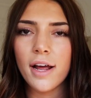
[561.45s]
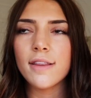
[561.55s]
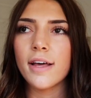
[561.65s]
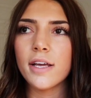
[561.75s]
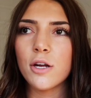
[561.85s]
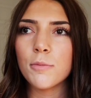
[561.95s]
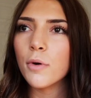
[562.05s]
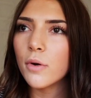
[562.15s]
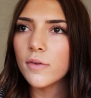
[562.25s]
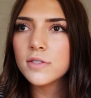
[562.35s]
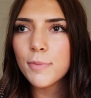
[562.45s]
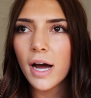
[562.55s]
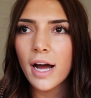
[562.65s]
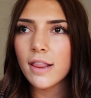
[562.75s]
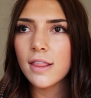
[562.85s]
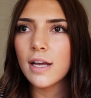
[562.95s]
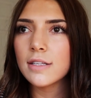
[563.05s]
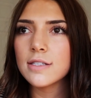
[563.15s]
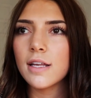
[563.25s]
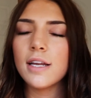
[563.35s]
and like your motives behind
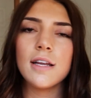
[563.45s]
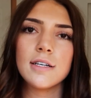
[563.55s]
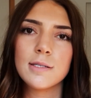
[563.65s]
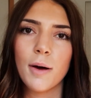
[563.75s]
things than he does